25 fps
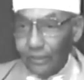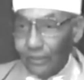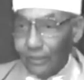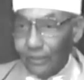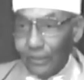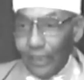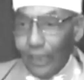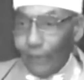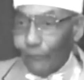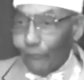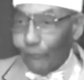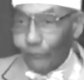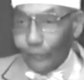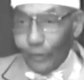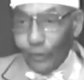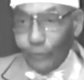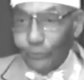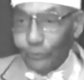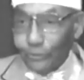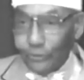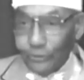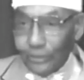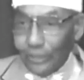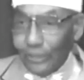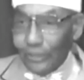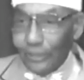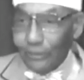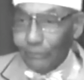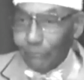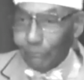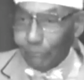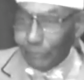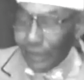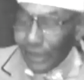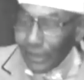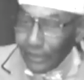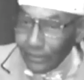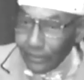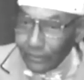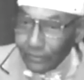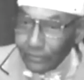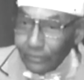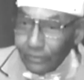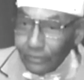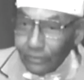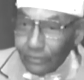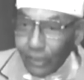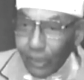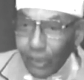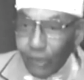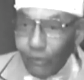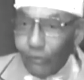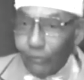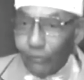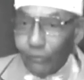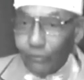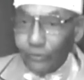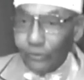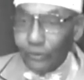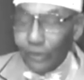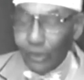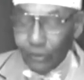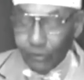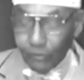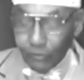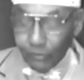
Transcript: not 14 billion, no, no.